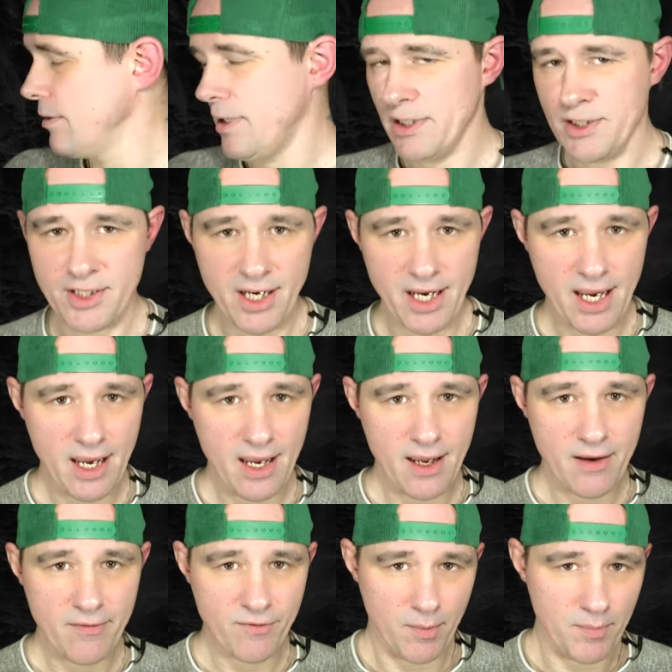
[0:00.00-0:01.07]
And
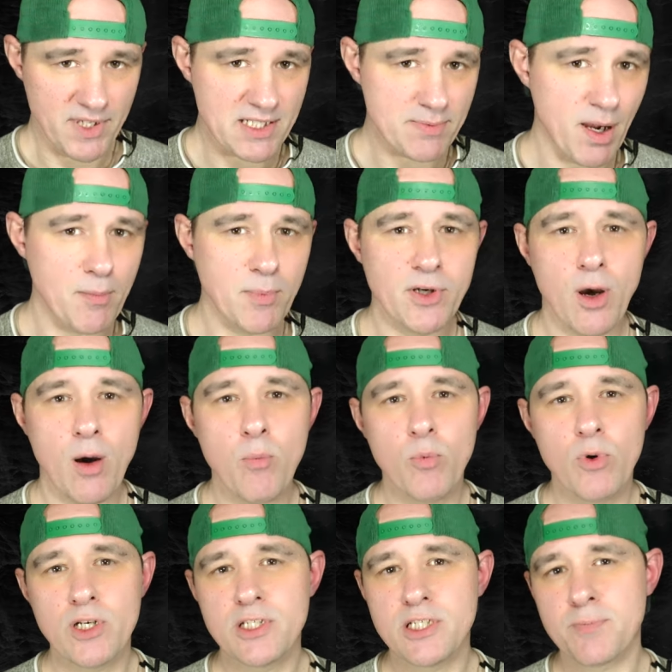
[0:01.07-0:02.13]
yeah, from this moment
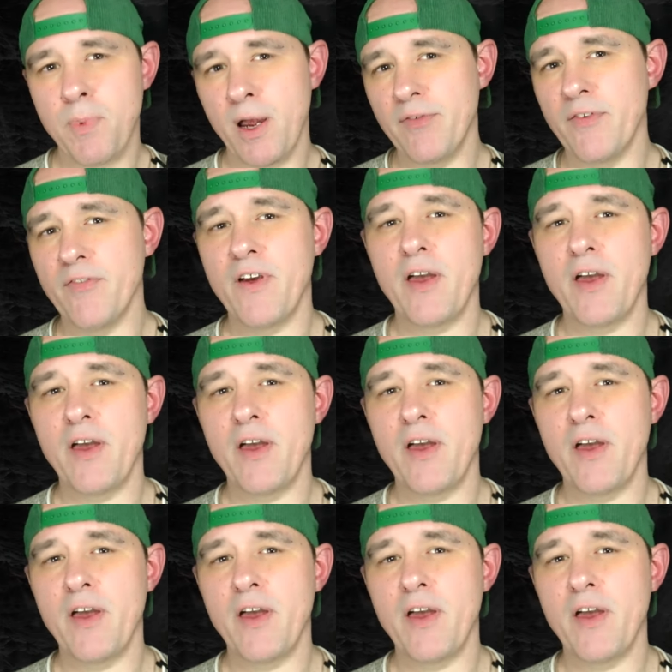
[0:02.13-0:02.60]
onwards, both of